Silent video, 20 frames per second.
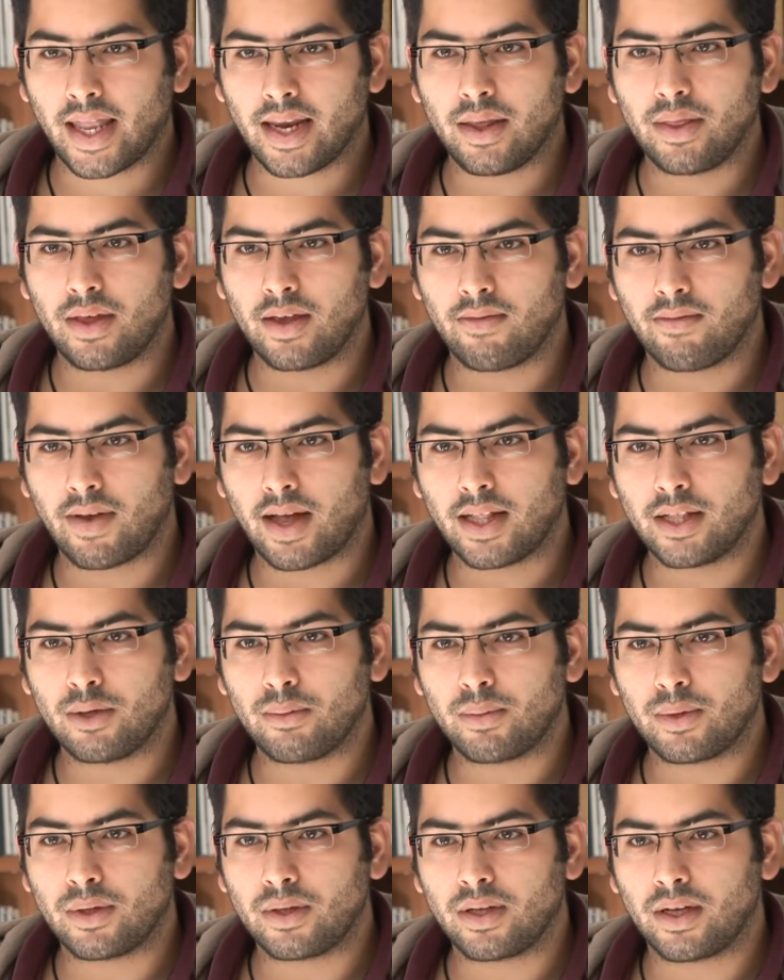anything
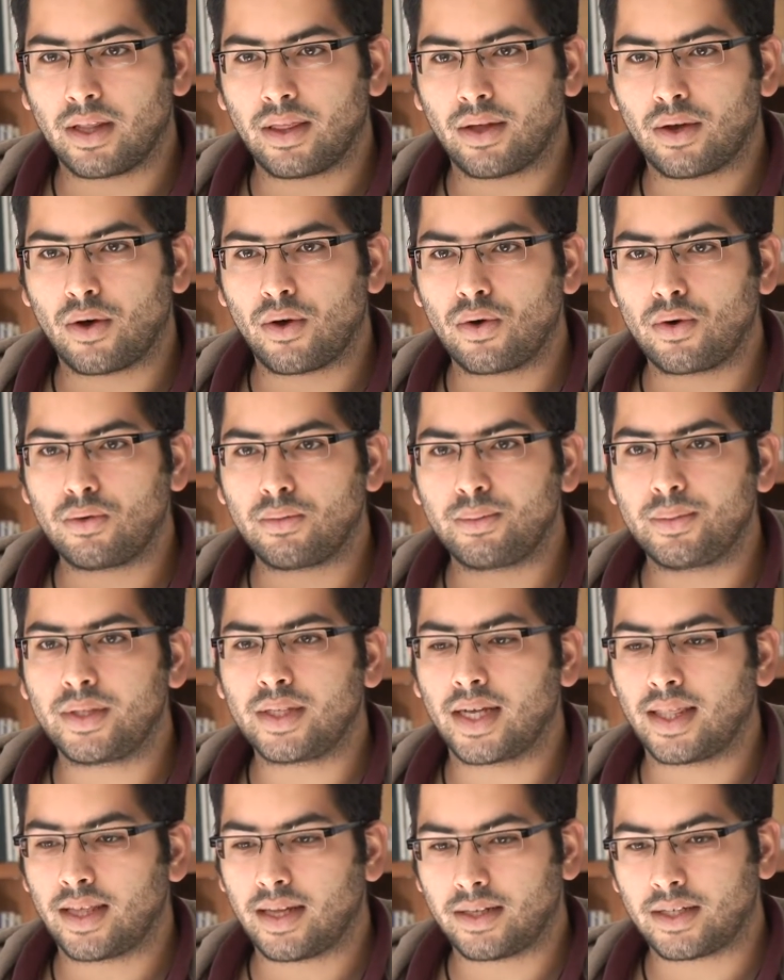valuable in the homes
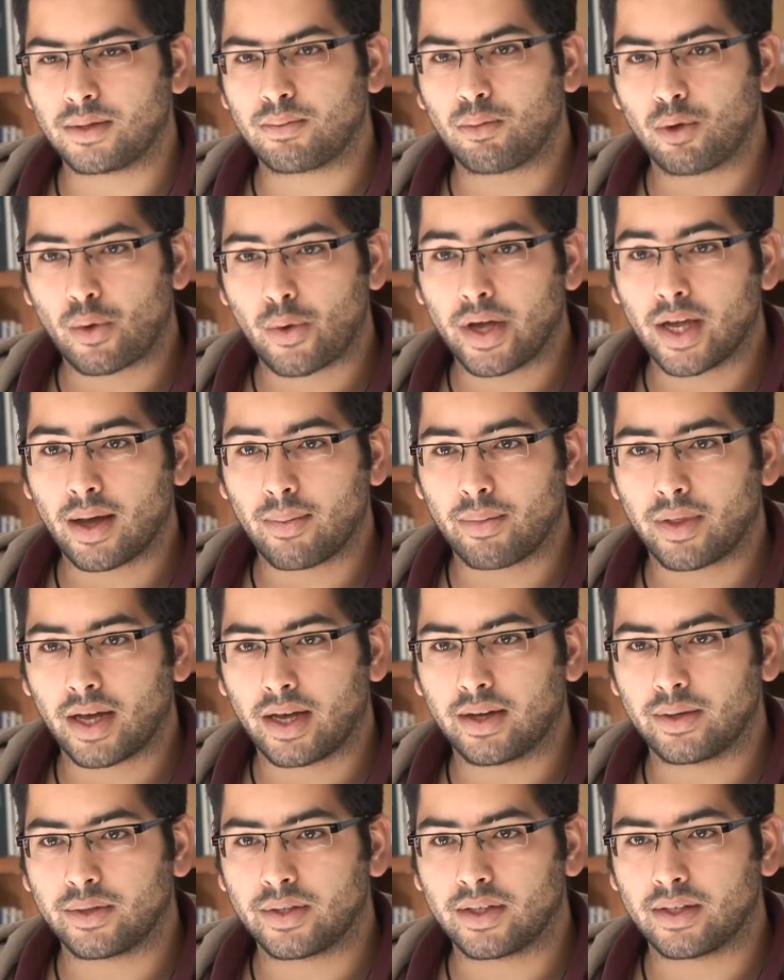and then just blowing up the
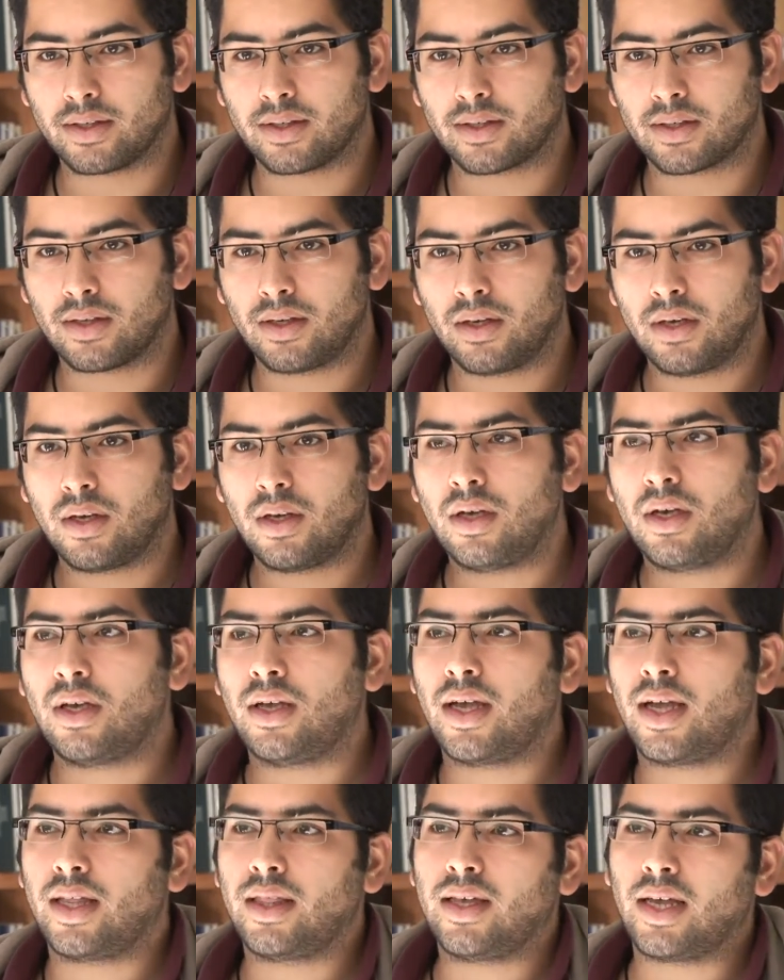houses.
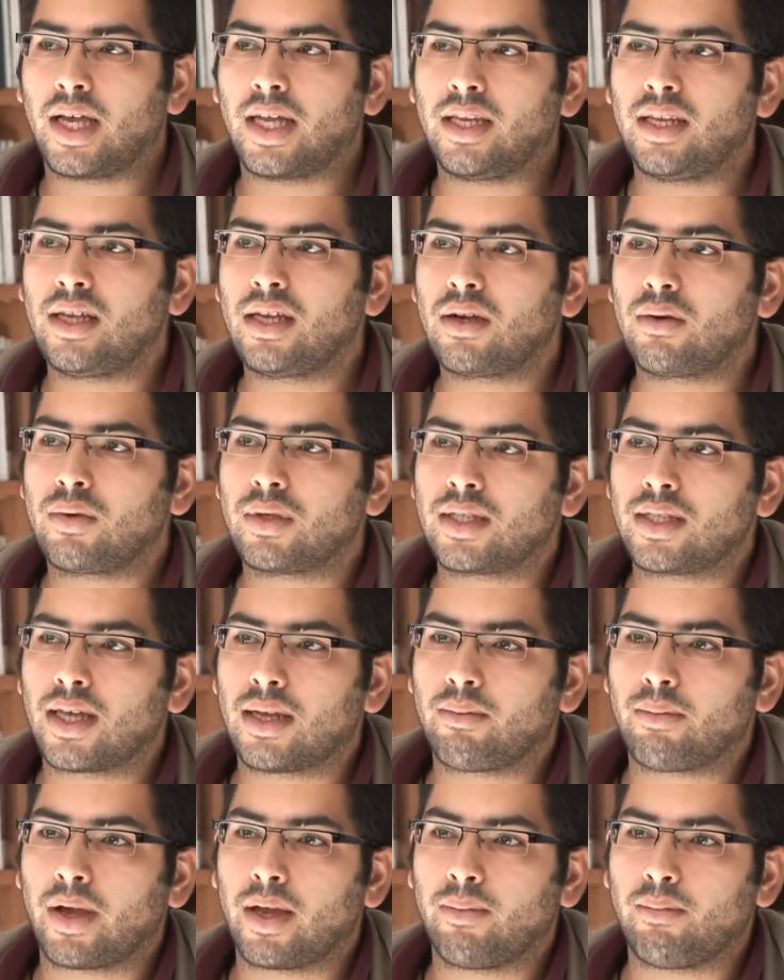And the idea was
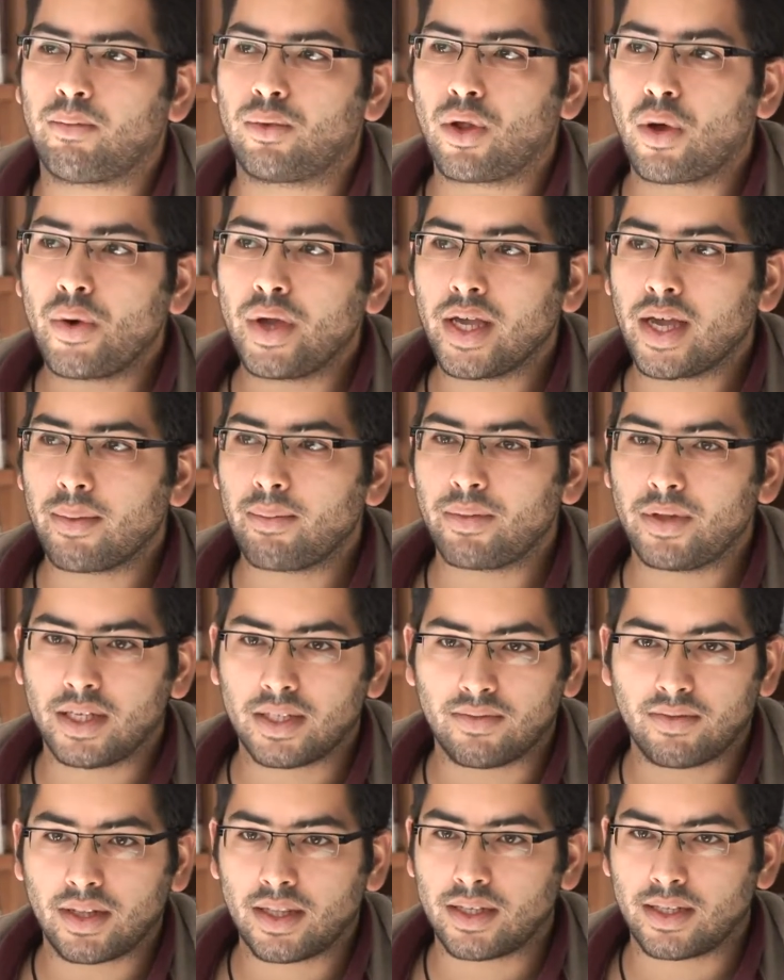that by blowing up
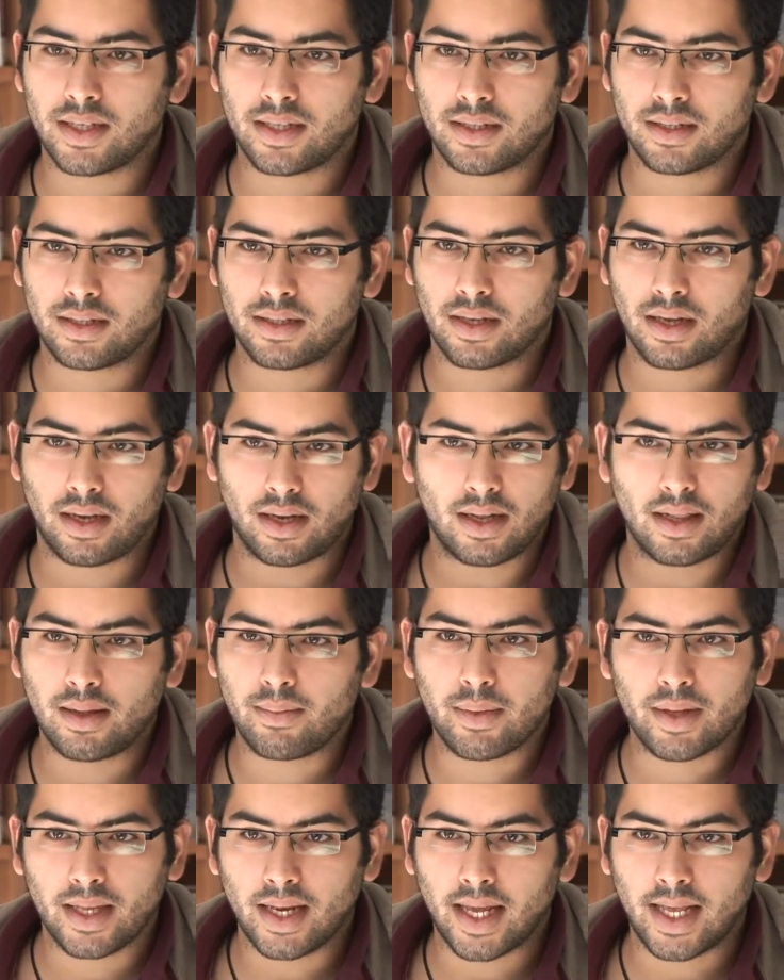these villages and
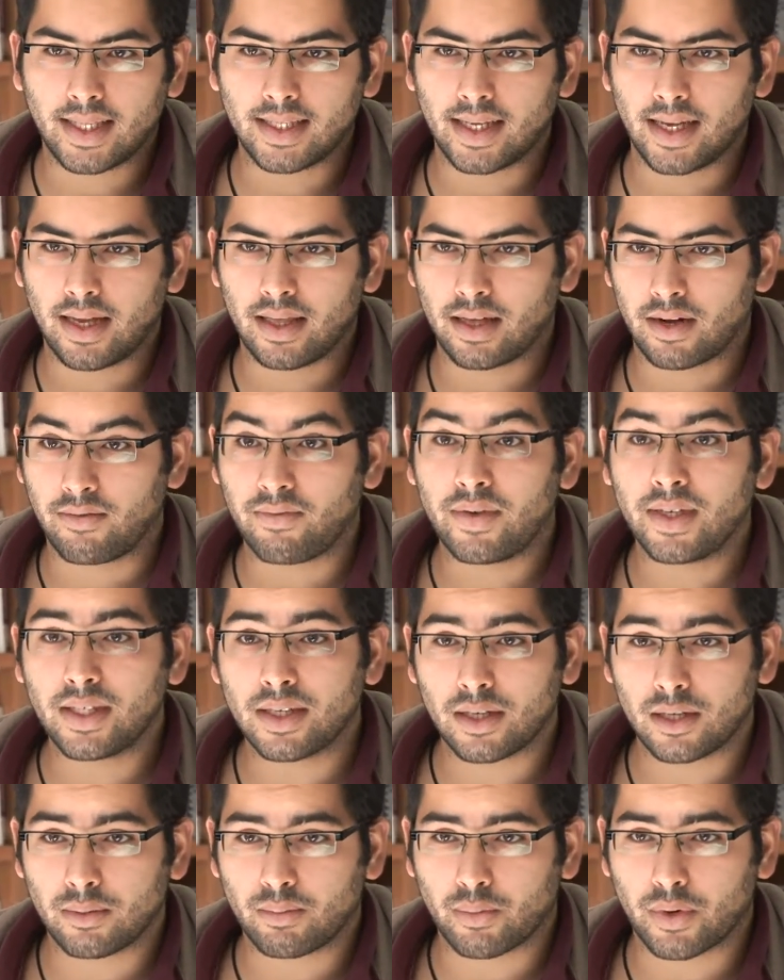eliminating their
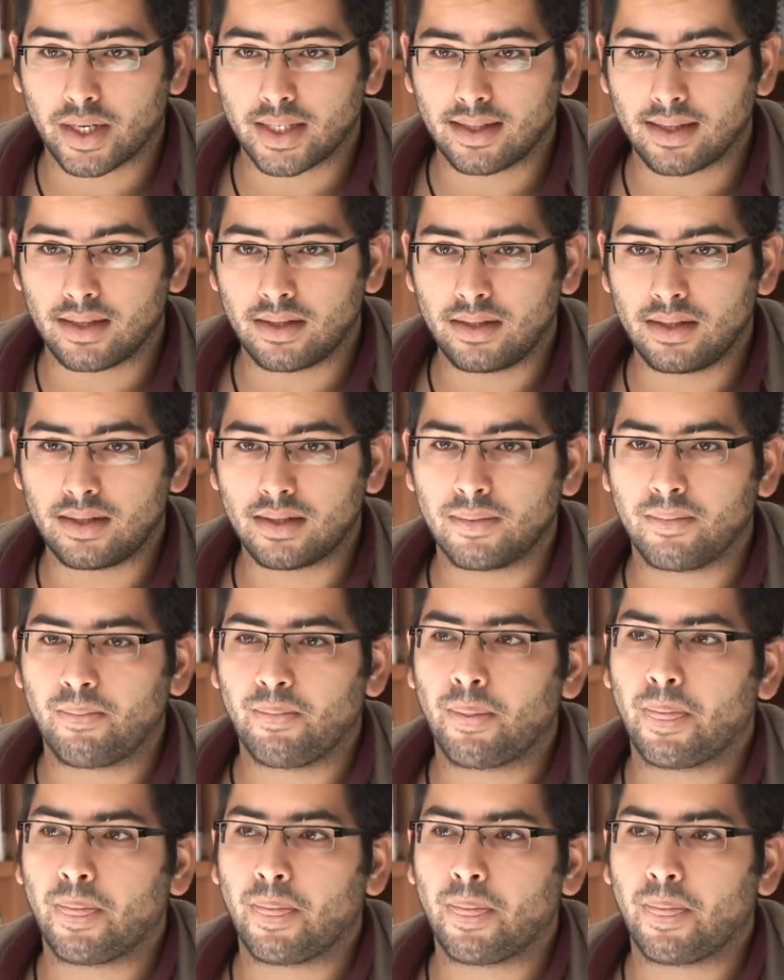physical presence,